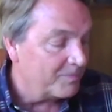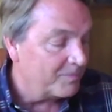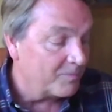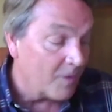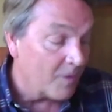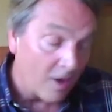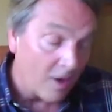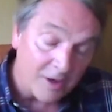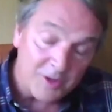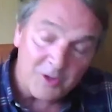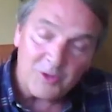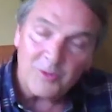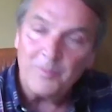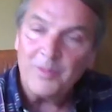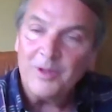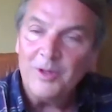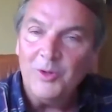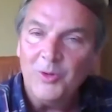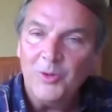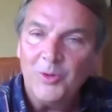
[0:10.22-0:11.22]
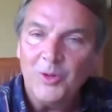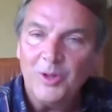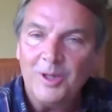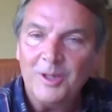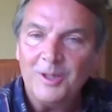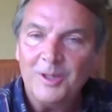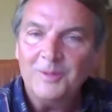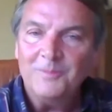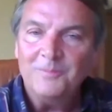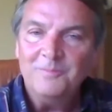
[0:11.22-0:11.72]

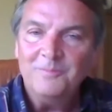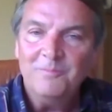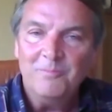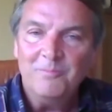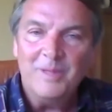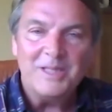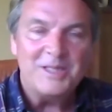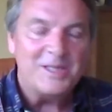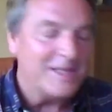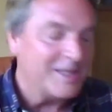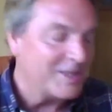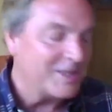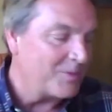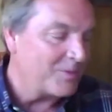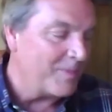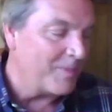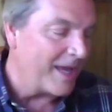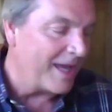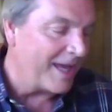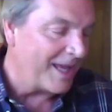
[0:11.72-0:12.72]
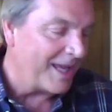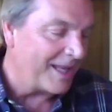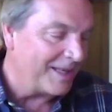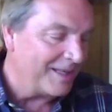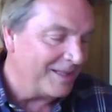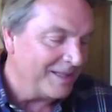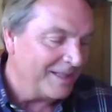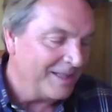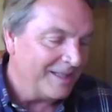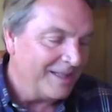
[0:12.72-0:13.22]
entrepreneur,
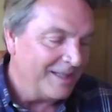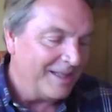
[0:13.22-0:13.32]
businessman,